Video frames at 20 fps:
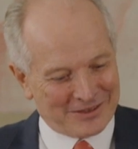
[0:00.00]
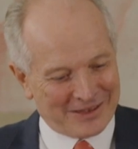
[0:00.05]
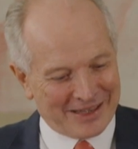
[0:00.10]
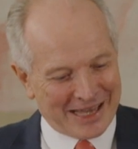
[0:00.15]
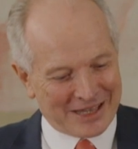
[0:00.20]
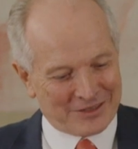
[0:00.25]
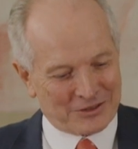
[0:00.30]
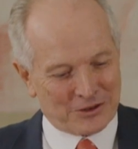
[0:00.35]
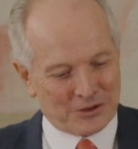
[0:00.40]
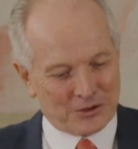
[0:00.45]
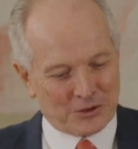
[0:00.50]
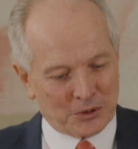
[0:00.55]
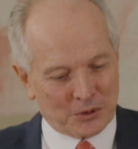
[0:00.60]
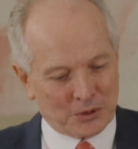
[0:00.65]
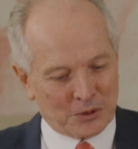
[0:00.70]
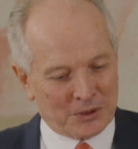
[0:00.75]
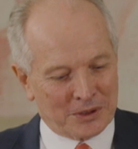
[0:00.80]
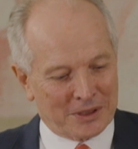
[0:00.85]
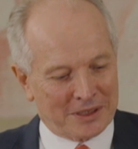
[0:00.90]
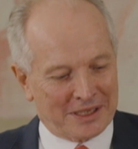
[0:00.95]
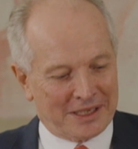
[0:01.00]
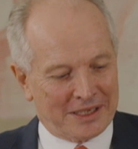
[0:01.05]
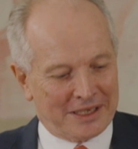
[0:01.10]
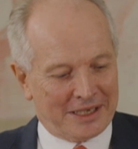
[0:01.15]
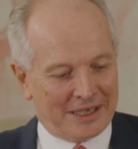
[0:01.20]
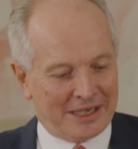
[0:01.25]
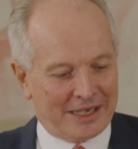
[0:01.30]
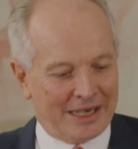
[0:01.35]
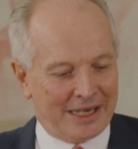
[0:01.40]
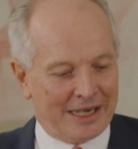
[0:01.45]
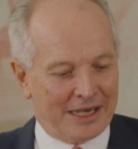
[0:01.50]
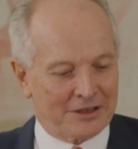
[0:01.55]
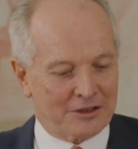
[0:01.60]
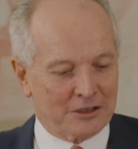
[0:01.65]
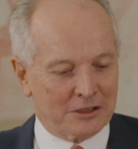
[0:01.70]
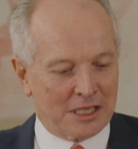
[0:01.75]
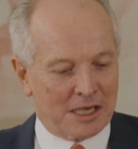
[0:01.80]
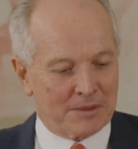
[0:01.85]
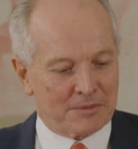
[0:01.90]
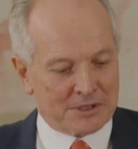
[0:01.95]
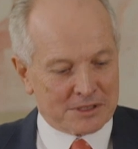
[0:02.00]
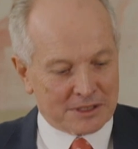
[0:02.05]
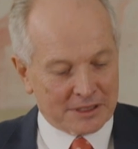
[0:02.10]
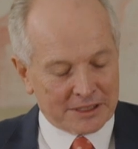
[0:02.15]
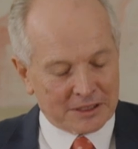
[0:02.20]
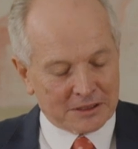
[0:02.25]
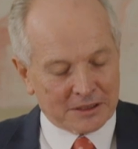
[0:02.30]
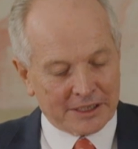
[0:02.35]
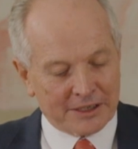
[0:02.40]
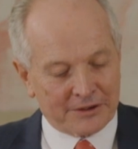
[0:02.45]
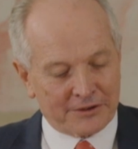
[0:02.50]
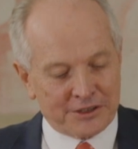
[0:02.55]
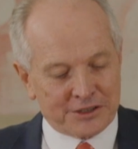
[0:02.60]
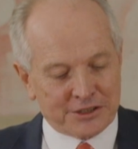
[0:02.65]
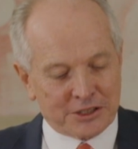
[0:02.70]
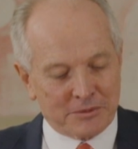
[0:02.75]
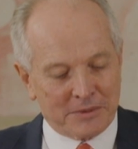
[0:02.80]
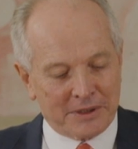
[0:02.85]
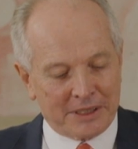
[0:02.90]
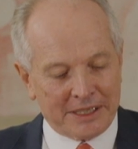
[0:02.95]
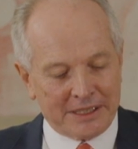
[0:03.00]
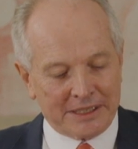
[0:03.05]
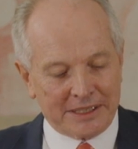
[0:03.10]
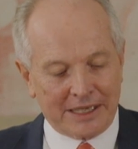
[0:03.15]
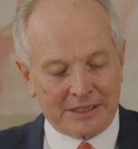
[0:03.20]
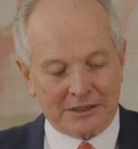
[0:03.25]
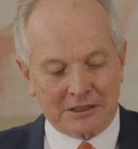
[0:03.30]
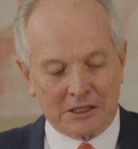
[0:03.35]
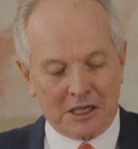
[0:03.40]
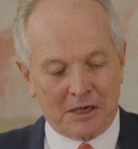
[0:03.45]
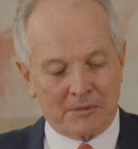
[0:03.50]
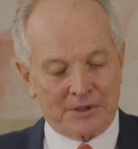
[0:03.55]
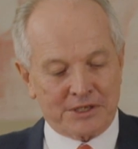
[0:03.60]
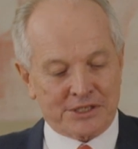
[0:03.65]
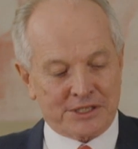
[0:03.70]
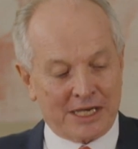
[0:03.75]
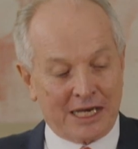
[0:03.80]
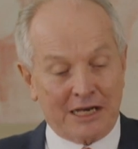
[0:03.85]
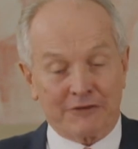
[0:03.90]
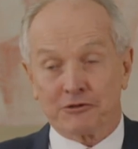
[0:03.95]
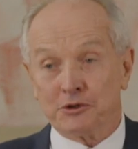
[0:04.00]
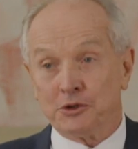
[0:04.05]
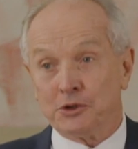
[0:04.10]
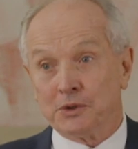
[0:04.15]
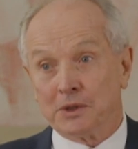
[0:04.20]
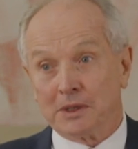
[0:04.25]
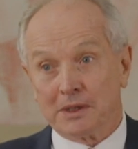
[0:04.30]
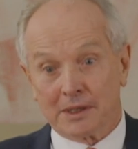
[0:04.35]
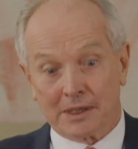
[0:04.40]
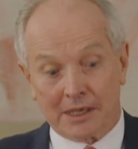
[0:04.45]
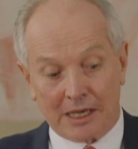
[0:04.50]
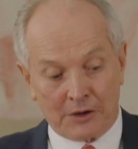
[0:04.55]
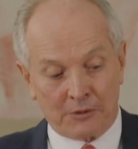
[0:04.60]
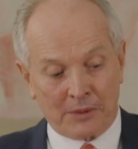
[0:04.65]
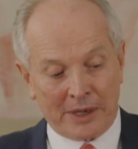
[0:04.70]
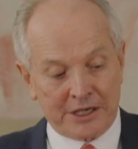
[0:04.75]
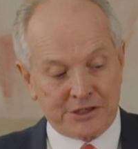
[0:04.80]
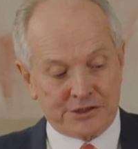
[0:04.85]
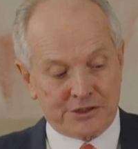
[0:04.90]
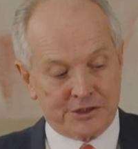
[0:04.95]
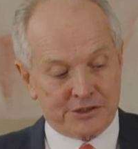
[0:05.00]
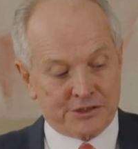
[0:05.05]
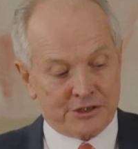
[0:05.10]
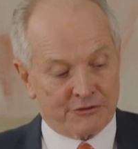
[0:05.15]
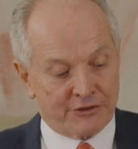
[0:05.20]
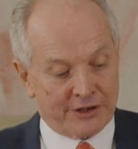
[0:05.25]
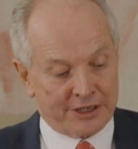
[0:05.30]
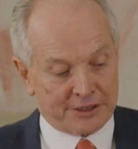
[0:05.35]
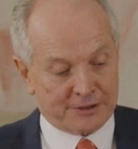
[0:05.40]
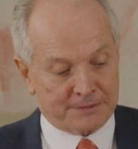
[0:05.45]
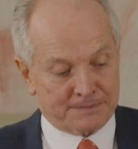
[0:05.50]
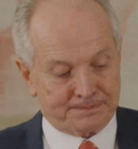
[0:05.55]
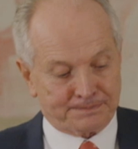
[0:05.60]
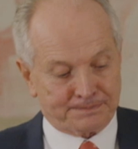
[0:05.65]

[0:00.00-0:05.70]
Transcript: at the door, the Library's Legal Heritage Committee and the Library staff who arranged this event.